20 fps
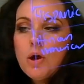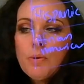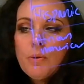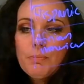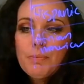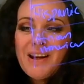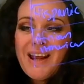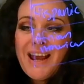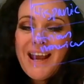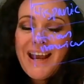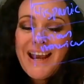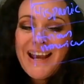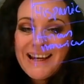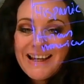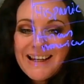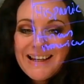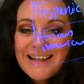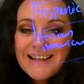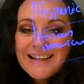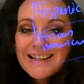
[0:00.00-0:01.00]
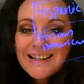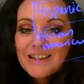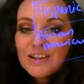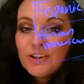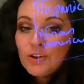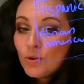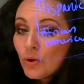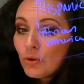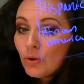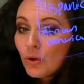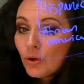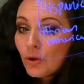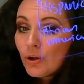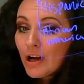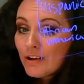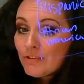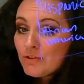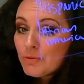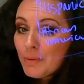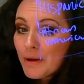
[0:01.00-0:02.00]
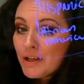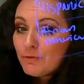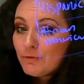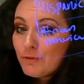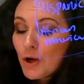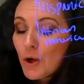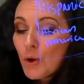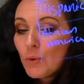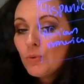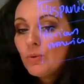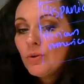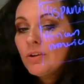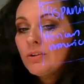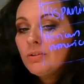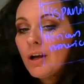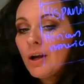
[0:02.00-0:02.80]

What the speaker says: But hey, you no longer have to pay to vote.